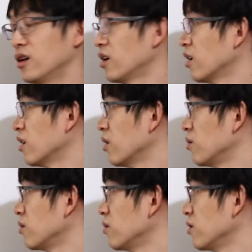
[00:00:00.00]

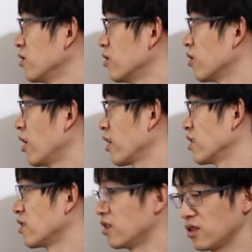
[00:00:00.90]
I can
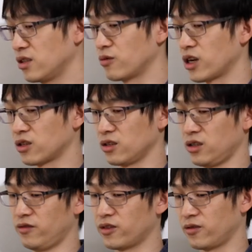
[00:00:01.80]
say this direction is
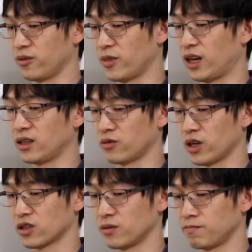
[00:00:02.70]
different from that
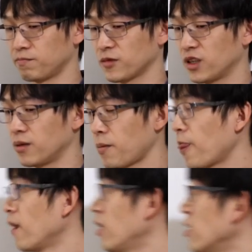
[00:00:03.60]
direction, okay?
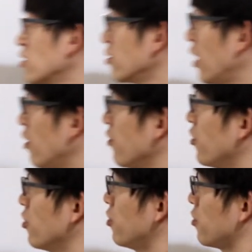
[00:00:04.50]
So now if
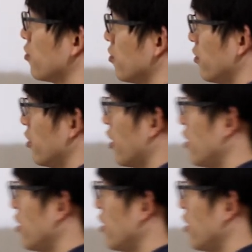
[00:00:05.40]
you look at